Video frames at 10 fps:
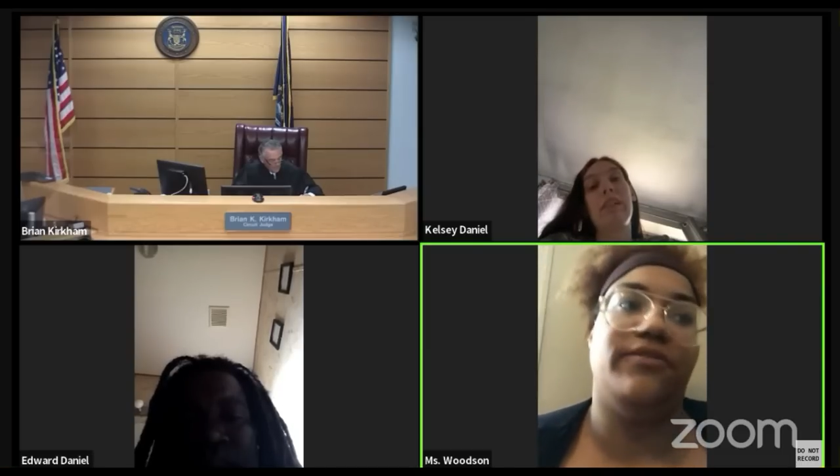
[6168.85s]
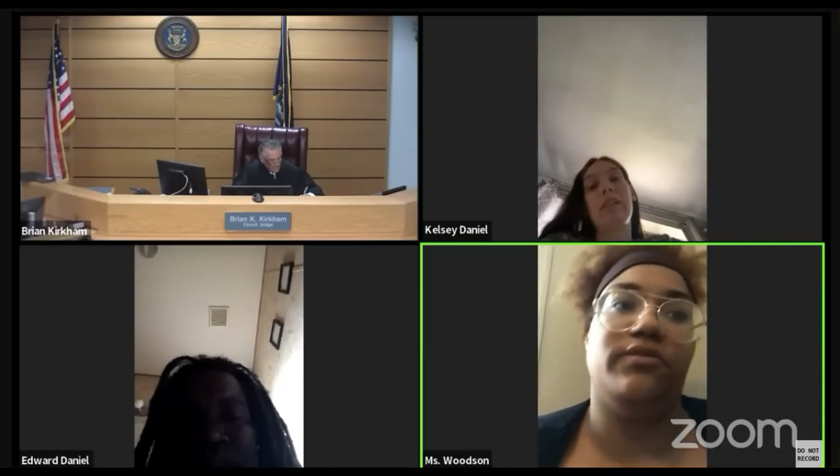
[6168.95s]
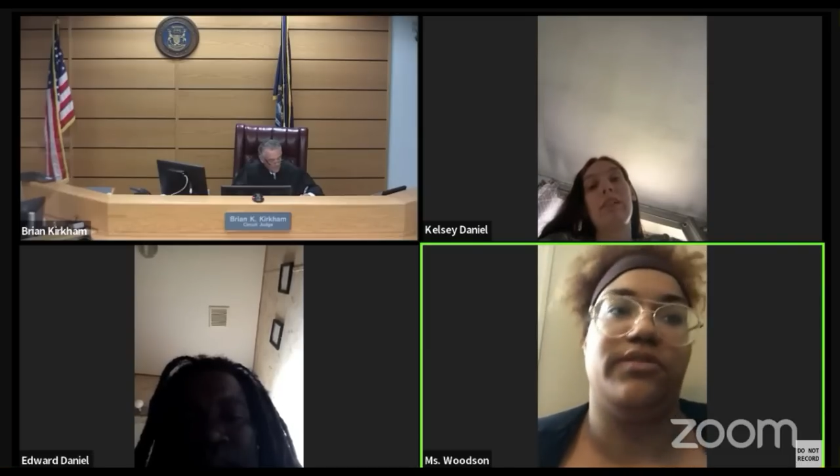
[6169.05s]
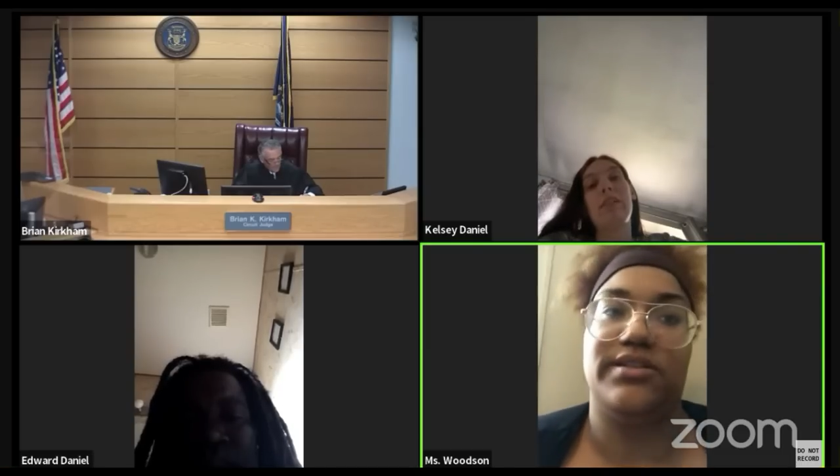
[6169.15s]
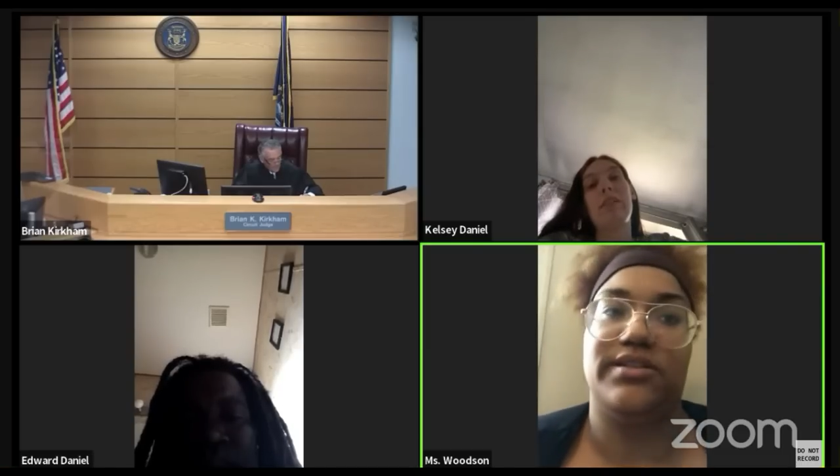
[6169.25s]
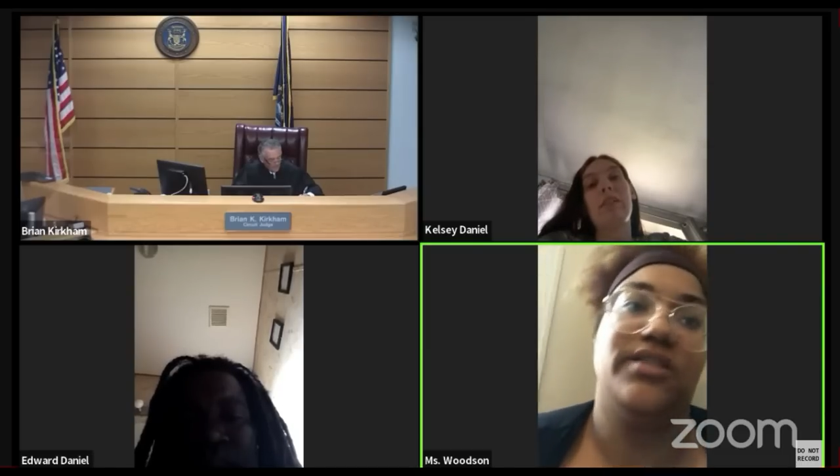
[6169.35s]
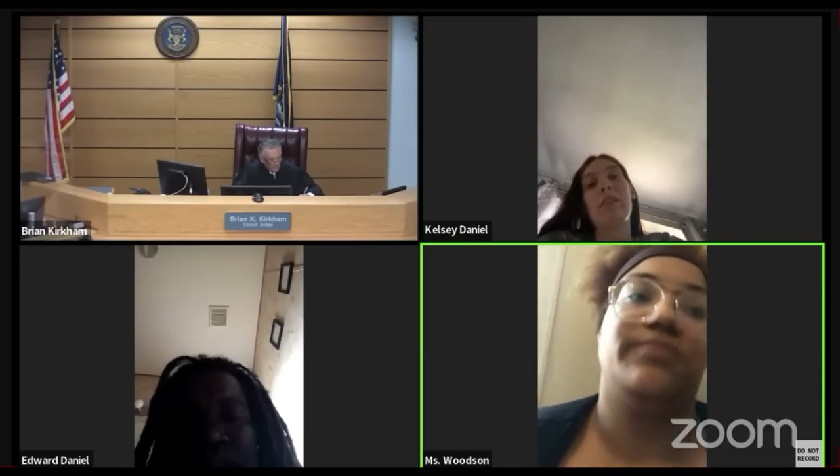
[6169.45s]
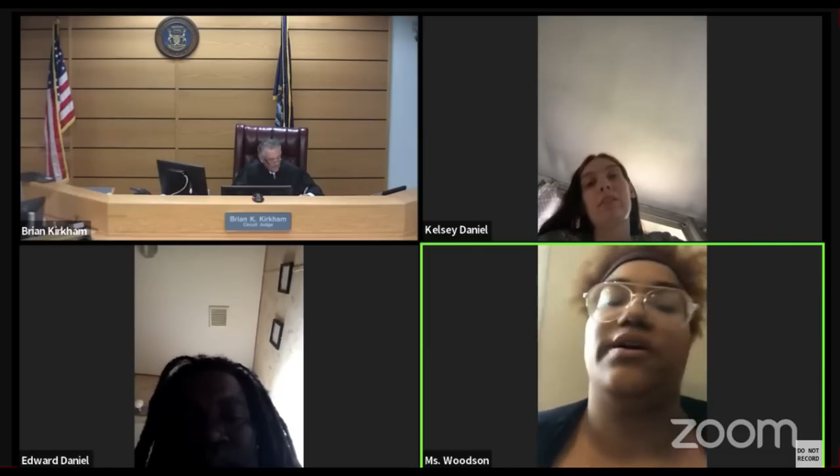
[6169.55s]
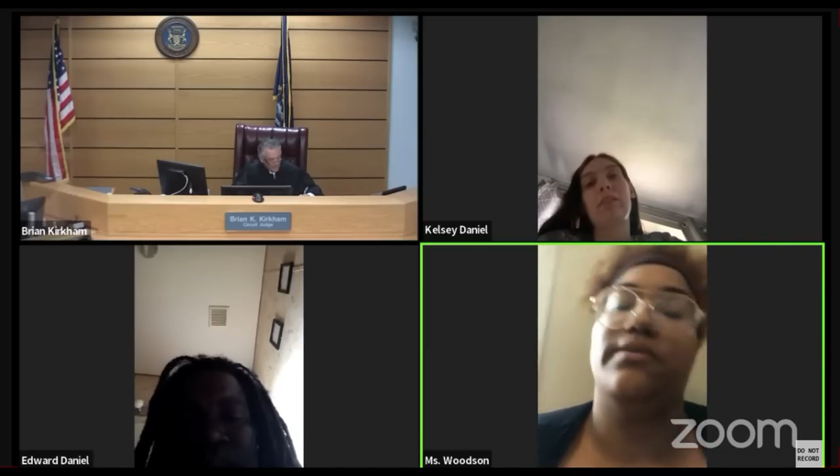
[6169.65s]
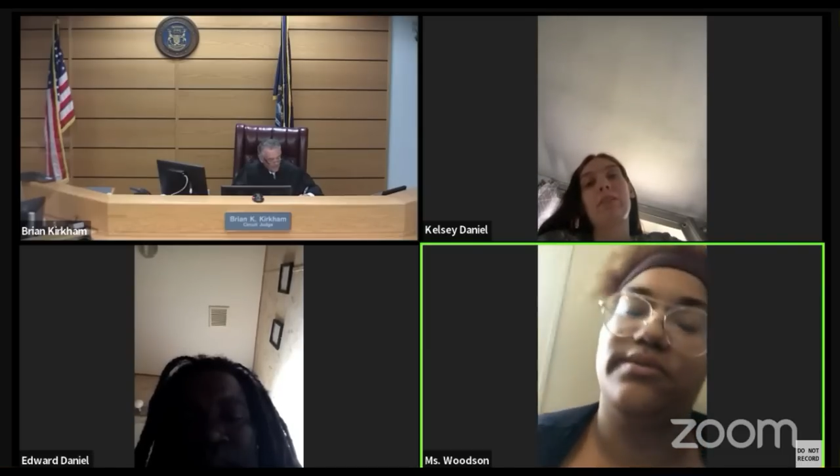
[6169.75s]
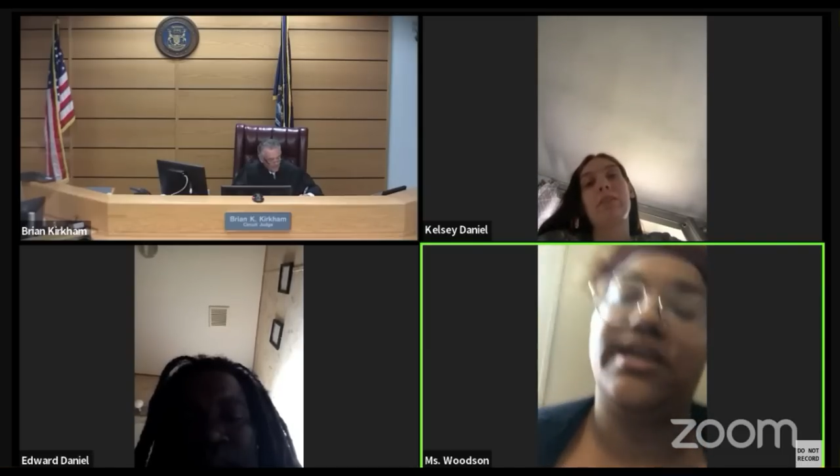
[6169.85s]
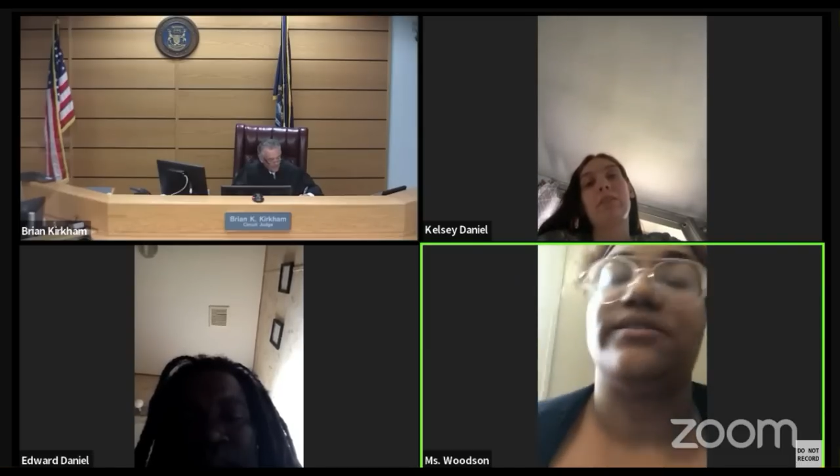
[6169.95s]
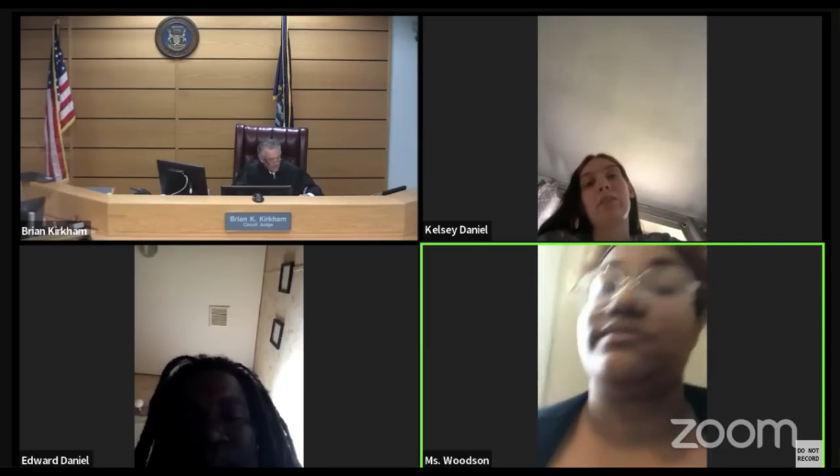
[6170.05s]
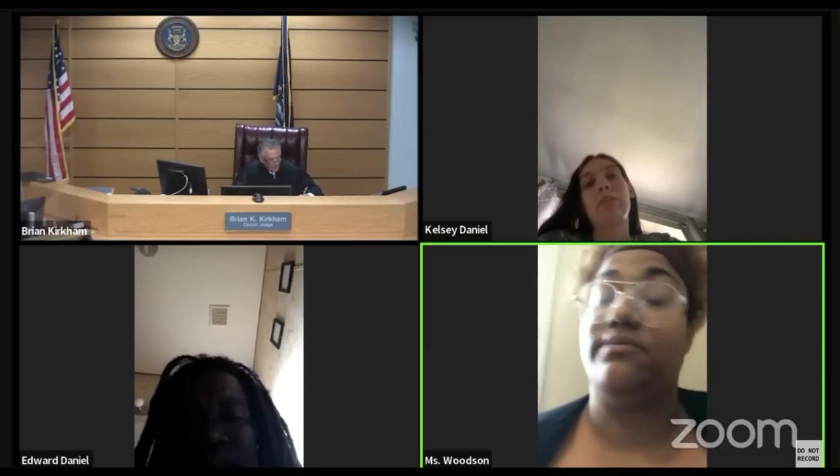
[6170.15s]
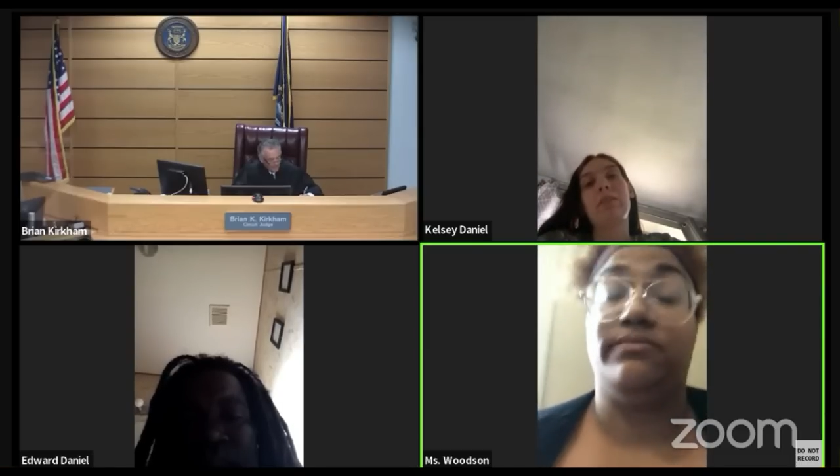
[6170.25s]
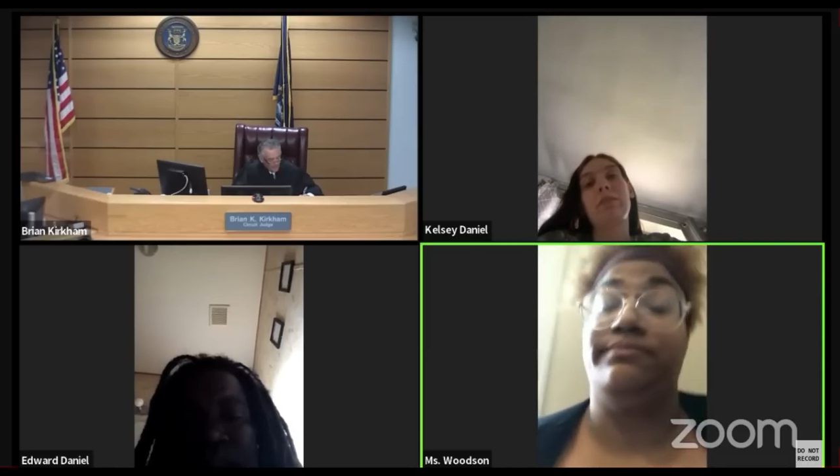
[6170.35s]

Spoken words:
do with this case, but yes.